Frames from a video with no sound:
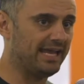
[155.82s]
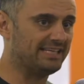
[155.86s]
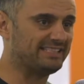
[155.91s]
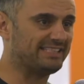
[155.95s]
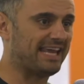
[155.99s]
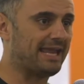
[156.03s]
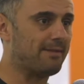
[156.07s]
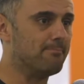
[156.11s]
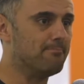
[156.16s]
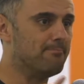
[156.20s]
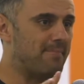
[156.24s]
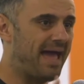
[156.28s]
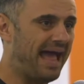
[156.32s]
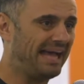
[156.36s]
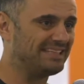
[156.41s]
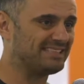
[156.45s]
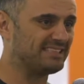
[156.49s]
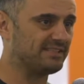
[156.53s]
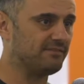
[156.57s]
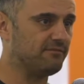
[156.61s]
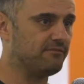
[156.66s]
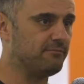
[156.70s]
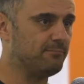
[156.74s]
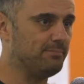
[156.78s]
is a
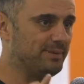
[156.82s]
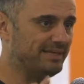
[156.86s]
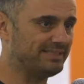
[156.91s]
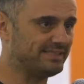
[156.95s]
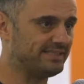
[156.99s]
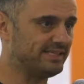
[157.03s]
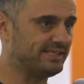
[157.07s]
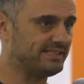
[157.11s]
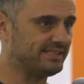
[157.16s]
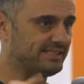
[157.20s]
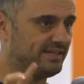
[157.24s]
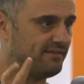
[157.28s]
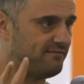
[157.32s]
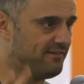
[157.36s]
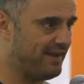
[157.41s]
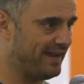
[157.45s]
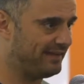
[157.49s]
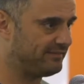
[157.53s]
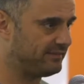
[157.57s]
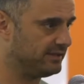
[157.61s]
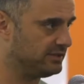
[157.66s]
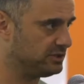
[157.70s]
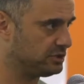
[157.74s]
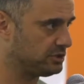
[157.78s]
massive business
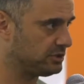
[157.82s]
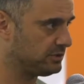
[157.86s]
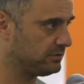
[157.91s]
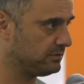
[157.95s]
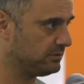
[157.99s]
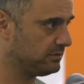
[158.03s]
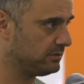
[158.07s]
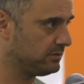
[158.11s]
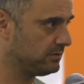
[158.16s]
advantage.